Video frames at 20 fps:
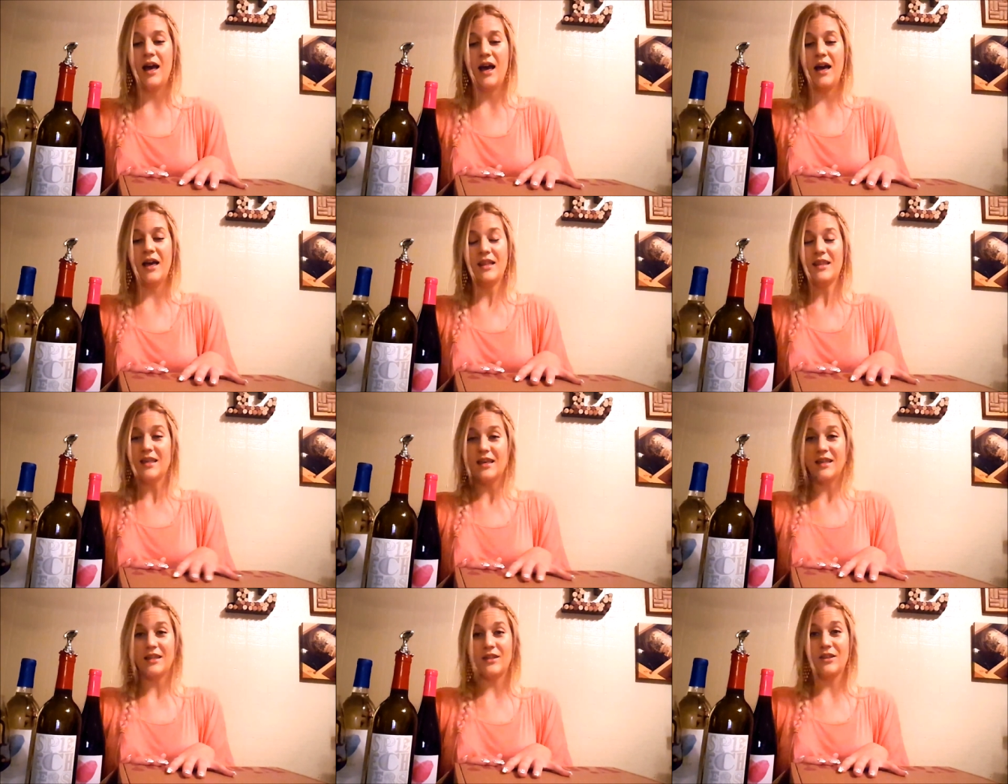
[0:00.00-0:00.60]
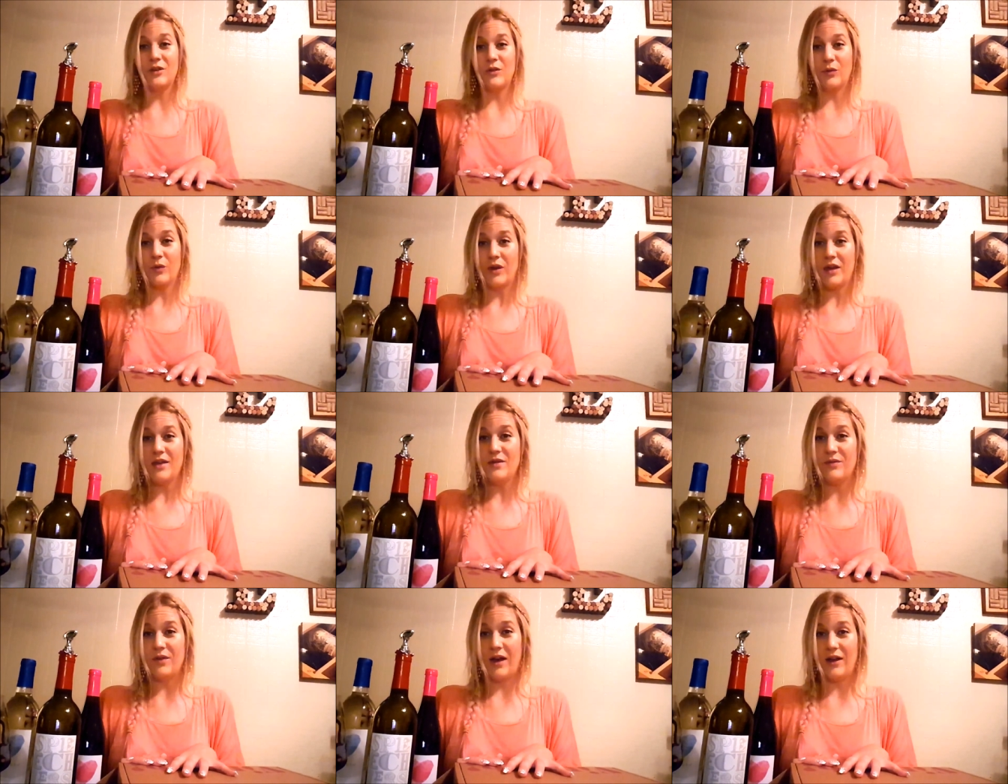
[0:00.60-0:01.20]
I think it's a
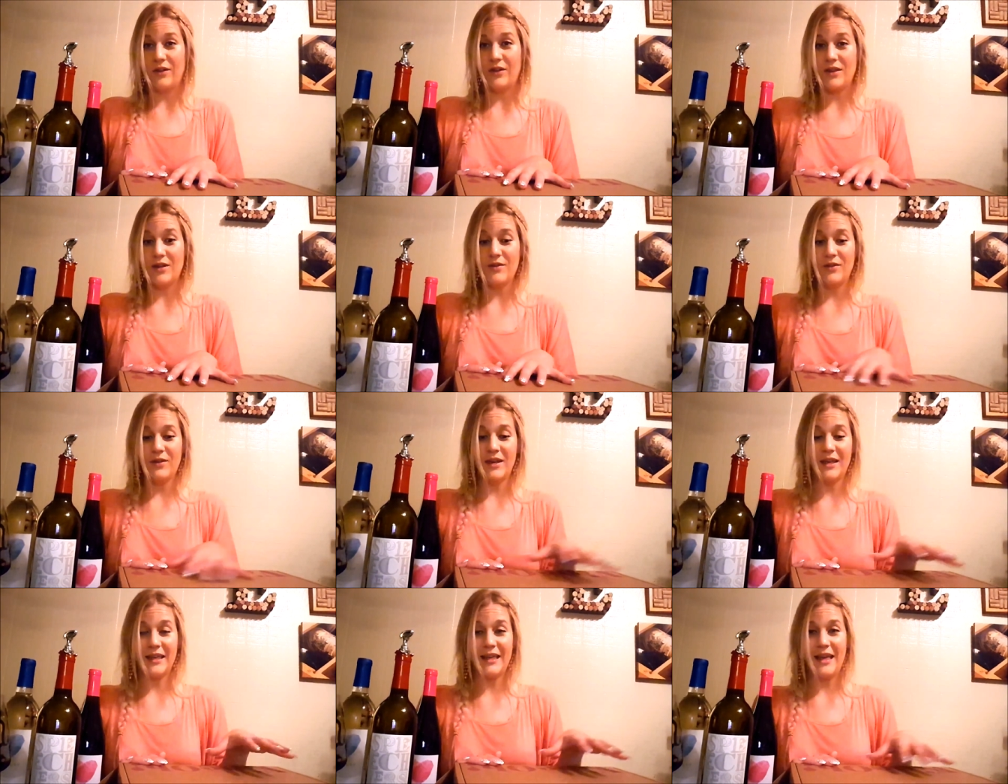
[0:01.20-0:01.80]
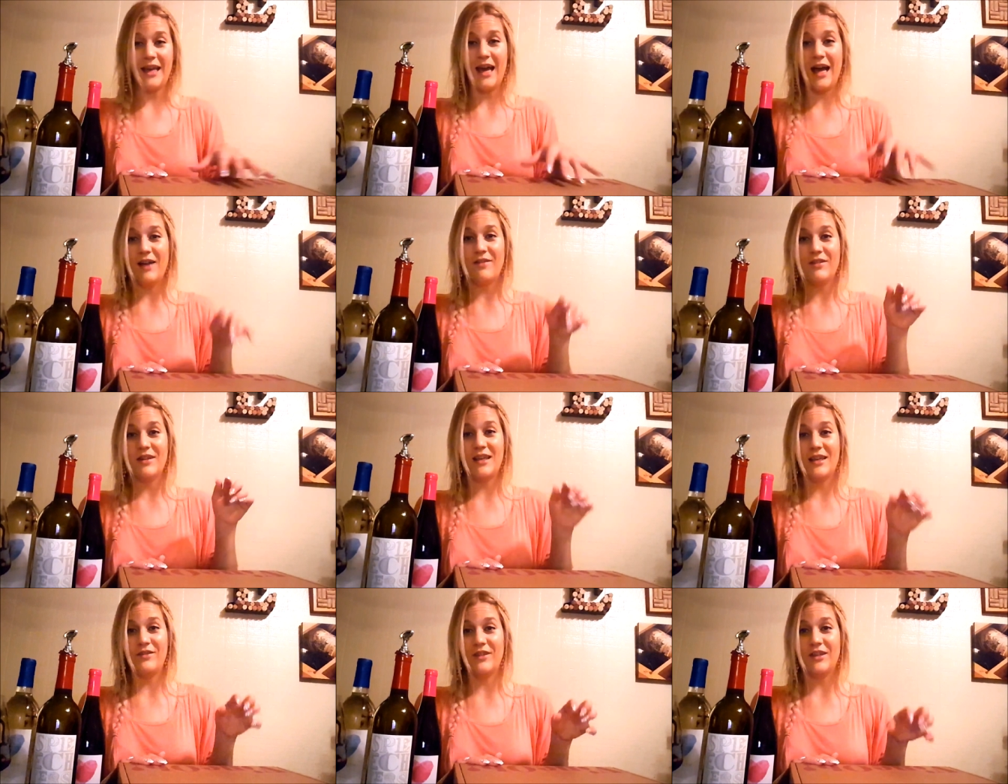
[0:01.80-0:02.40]
great value, and I
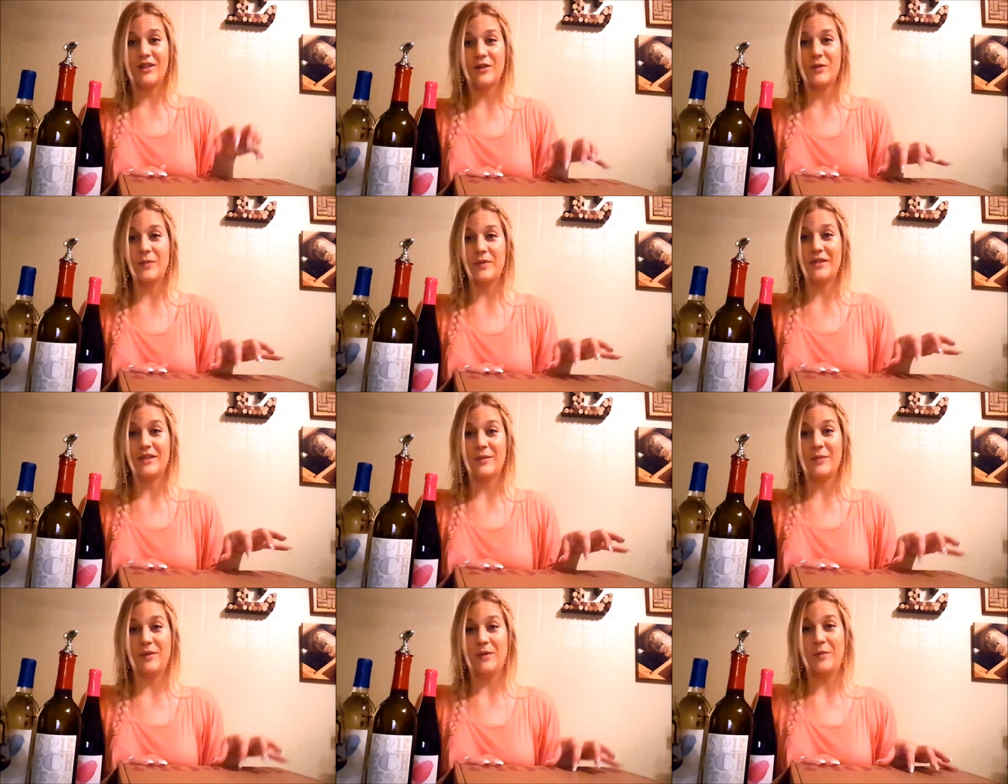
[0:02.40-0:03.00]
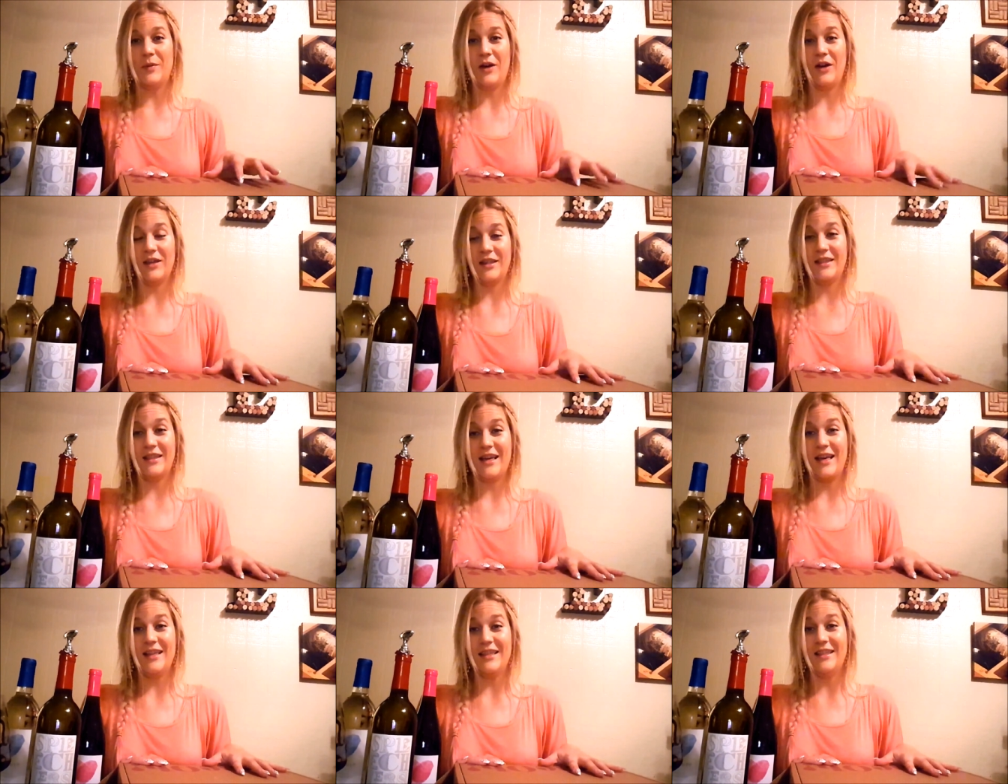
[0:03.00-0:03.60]
haven't even opened up the box
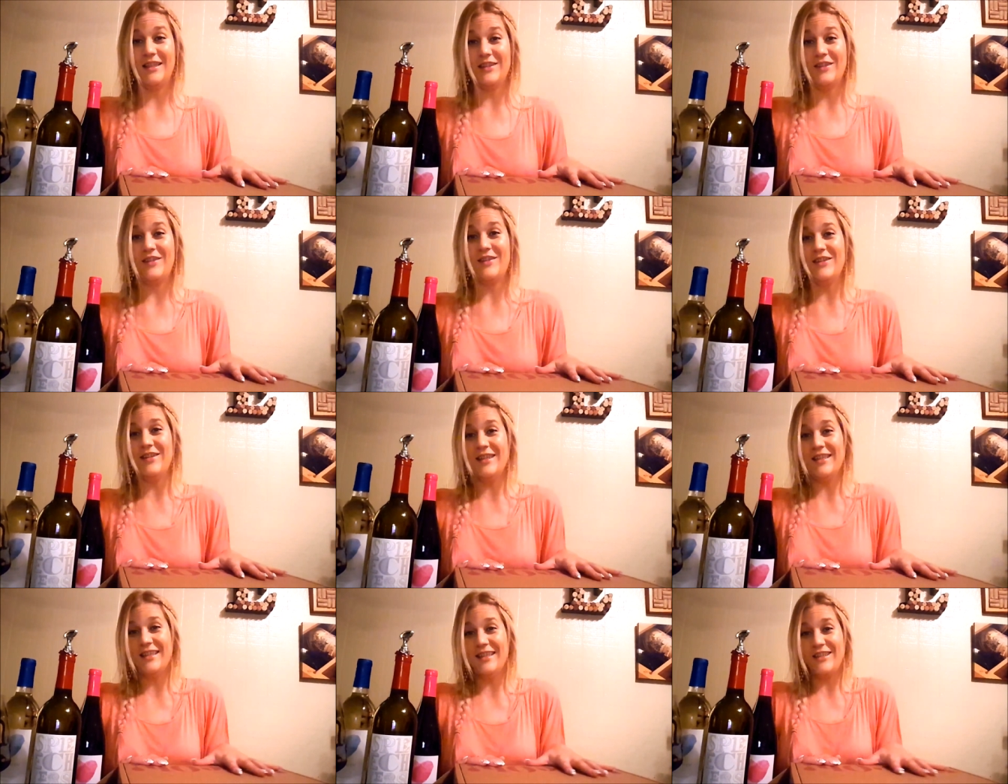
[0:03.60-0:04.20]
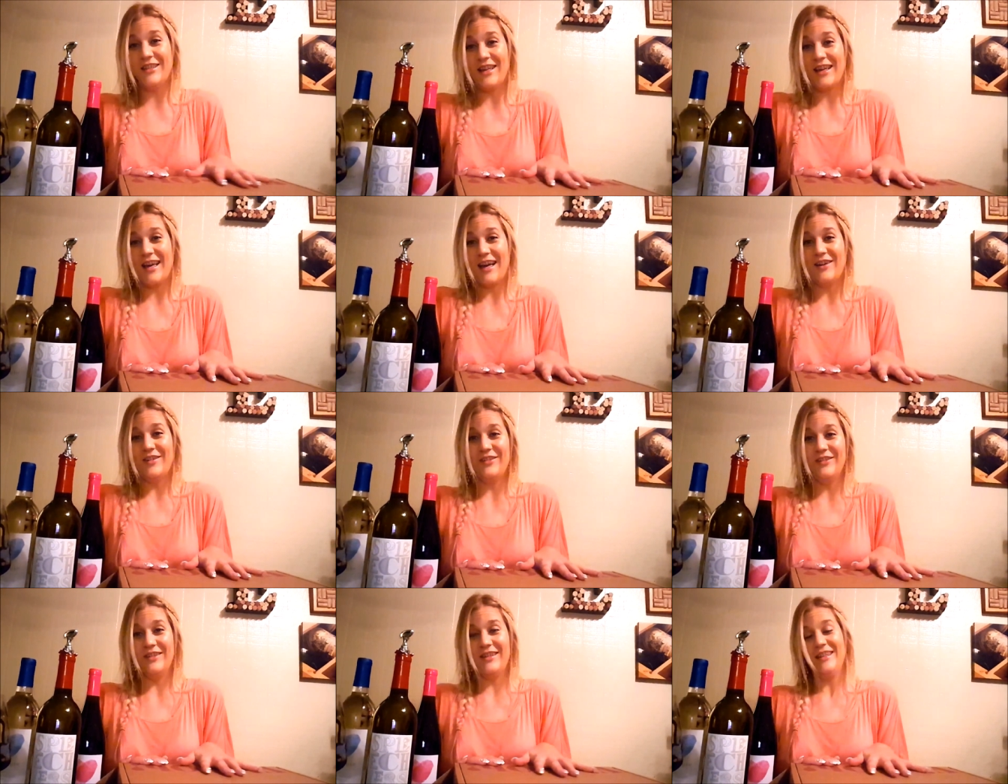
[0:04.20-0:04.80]
yet, so you get to check
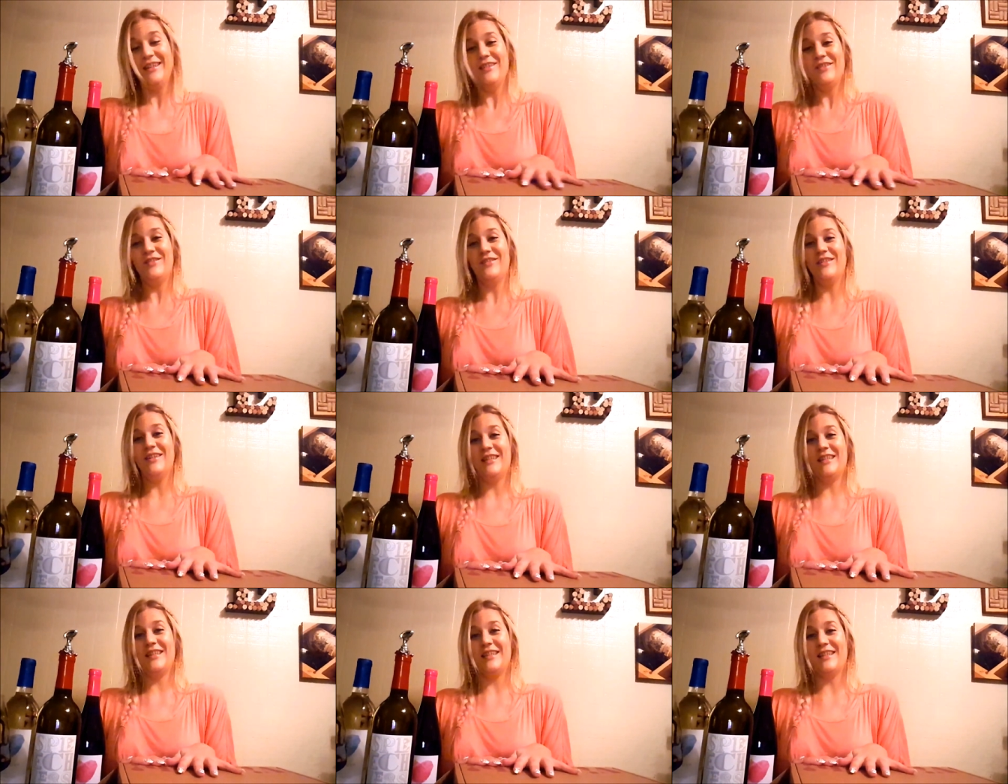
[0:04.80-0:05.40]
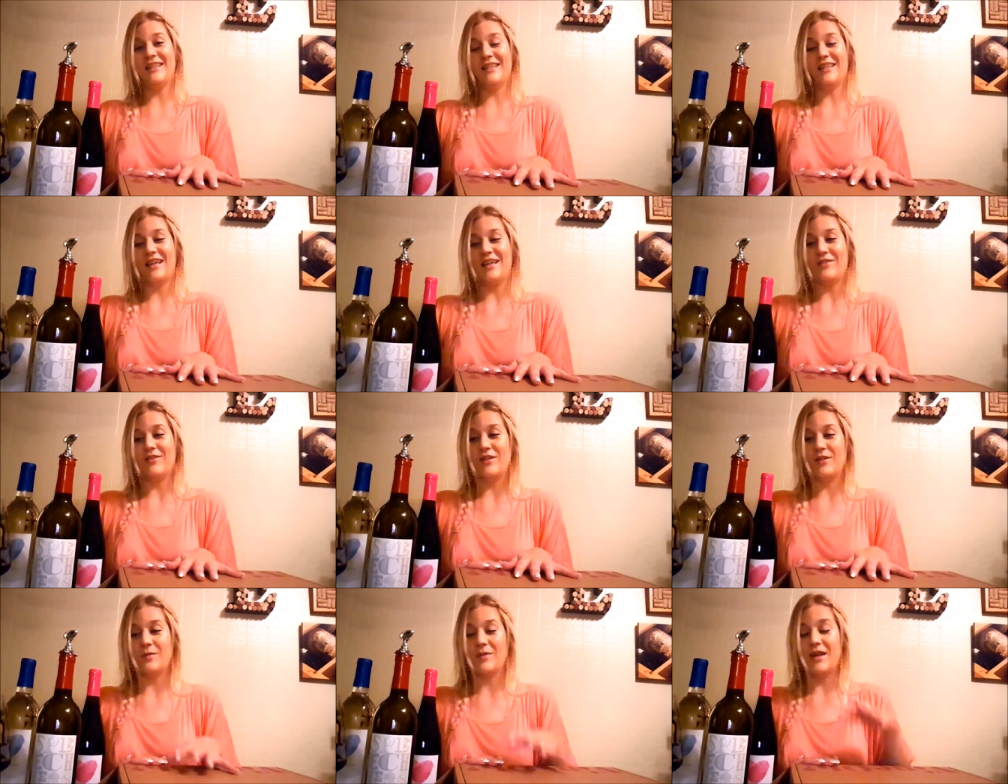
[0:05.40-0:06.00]
out what's
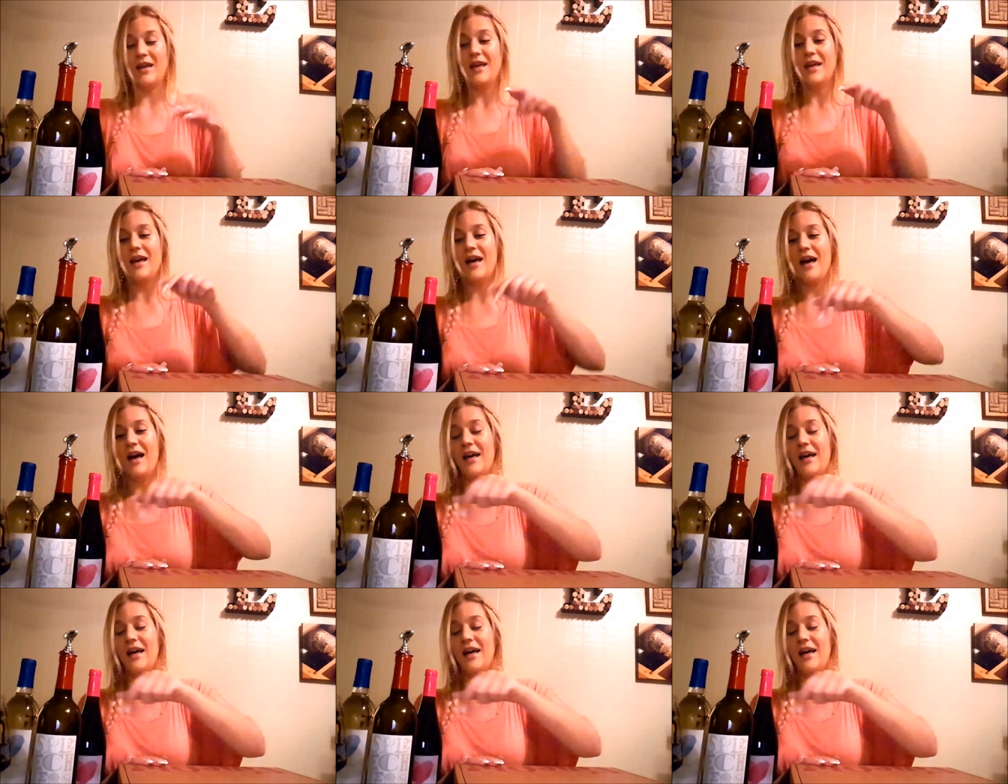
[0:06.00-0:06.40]
inside with me.